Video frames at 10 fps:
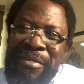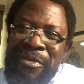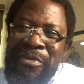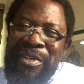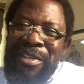
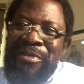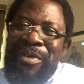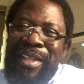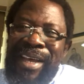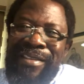We'll deal
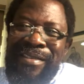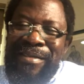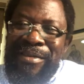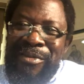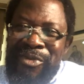with that
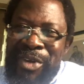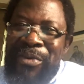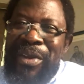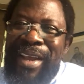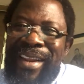when
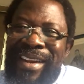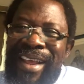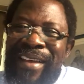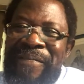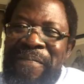we get
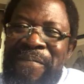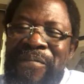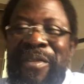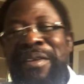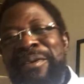there.
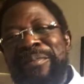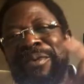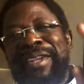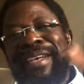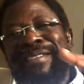
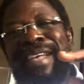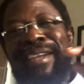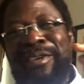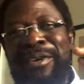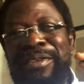But there is
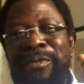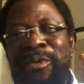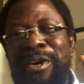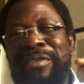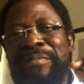another
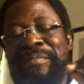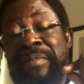one,